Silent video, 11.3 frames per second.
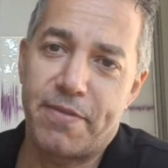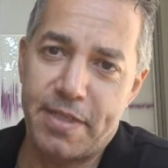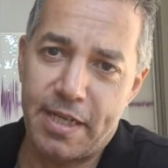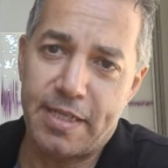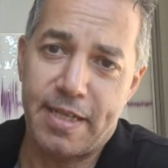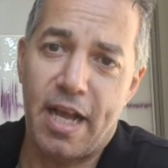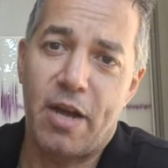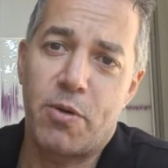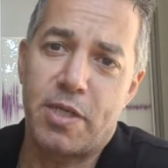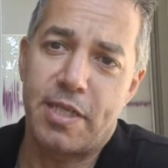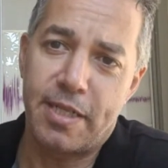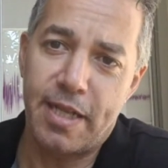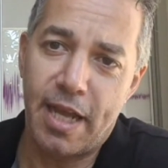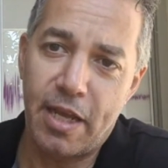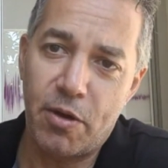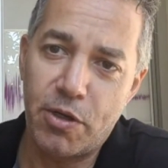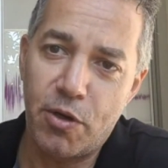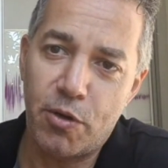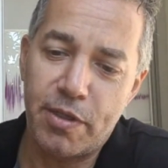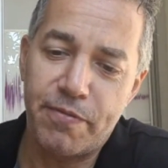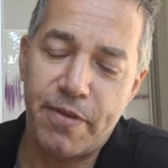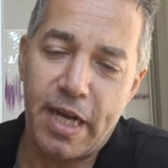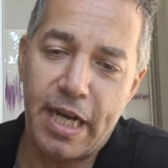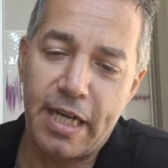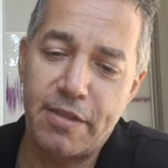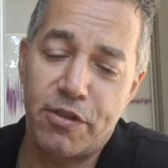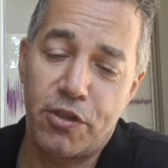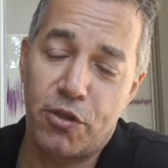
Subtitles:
6 hours a day on your device.